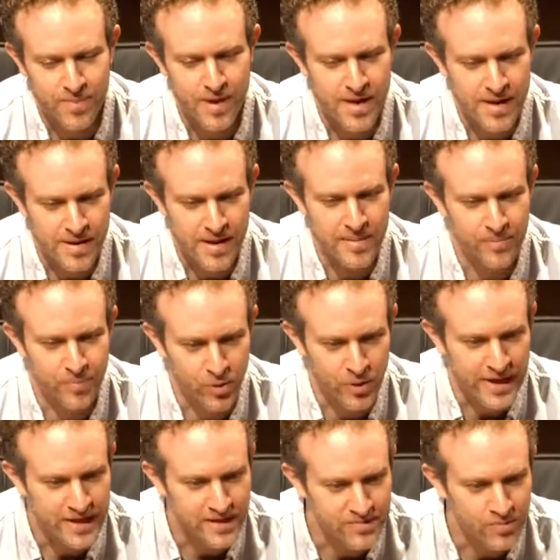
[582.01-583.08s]
it
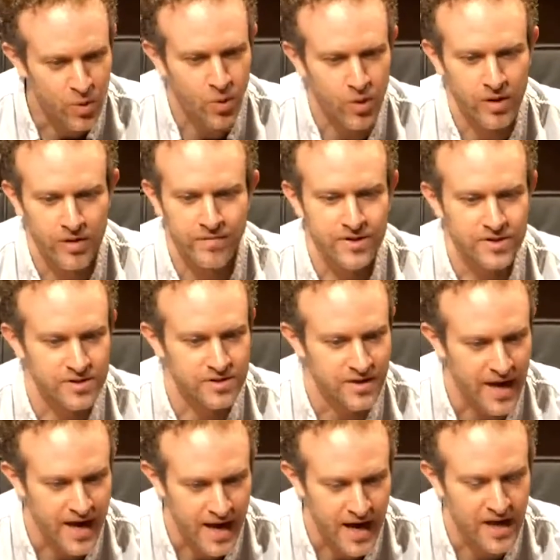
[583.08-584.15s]
breeds more of this
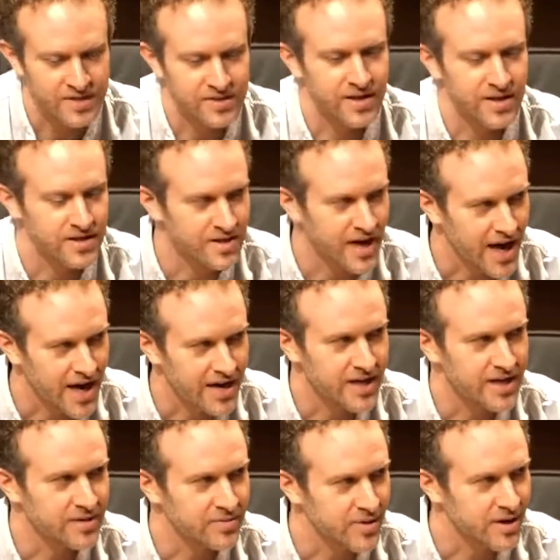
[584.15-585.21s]
chaos and
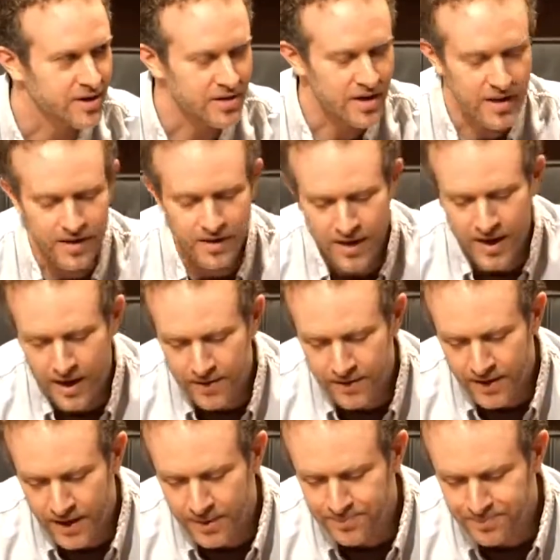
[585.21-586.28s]
anxiety,
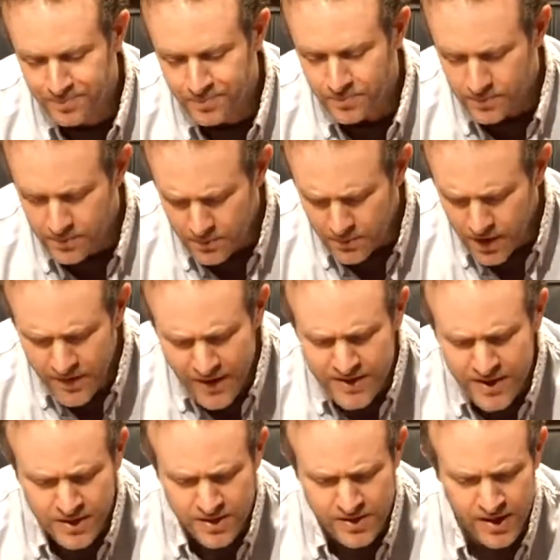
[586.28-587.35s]
and that's
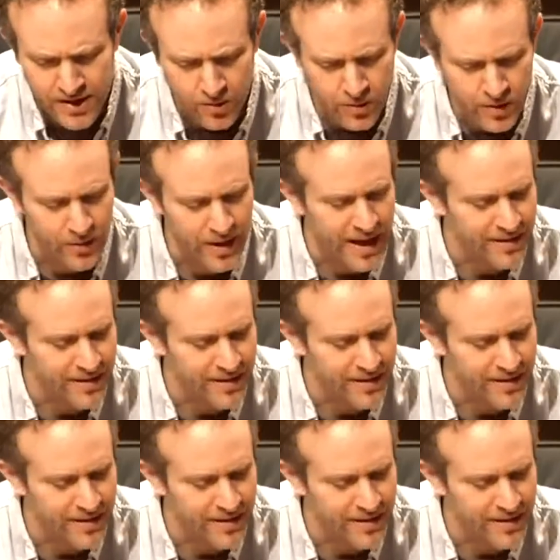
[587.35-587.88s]
not to say that we don't